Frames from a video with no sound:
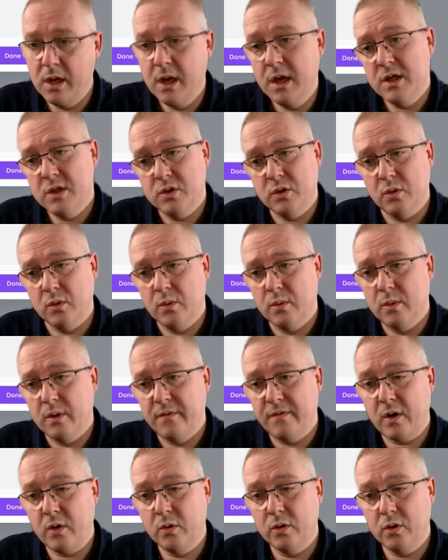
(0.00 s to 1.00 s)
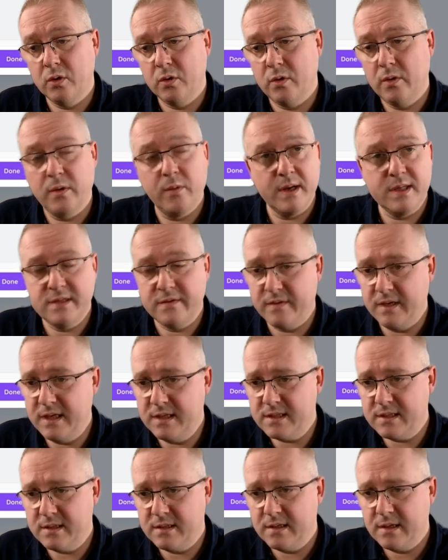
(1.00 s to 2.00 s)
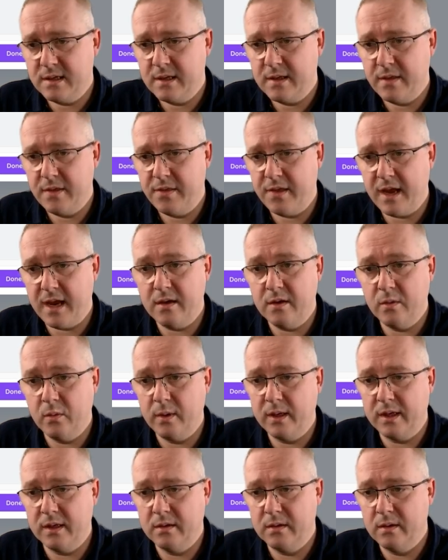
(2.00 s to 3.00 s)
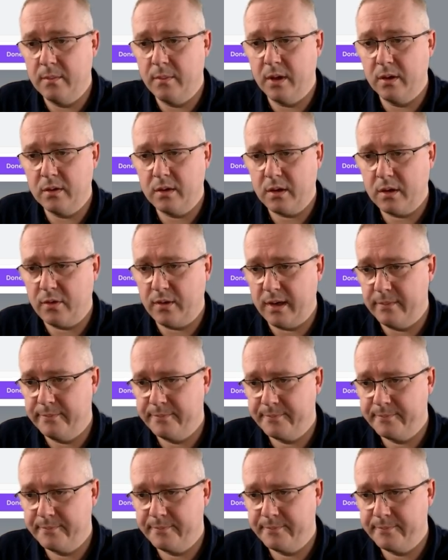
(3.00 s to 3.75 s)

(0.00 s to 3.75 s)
So if I go to the rest of these, then we can bulk create.